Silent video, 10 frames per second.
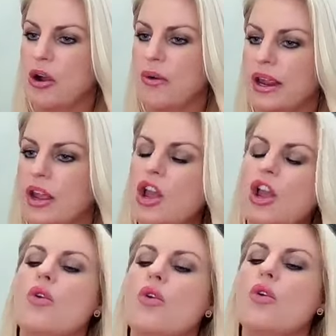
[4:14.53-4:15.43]
going
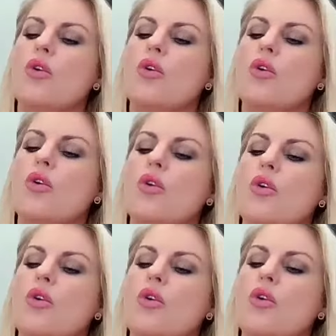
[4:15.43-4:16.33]
where
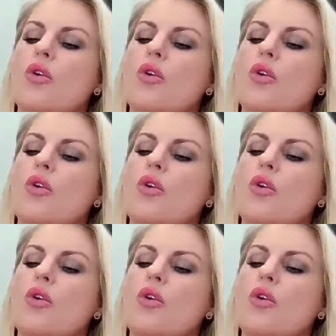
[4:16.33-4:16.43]
we're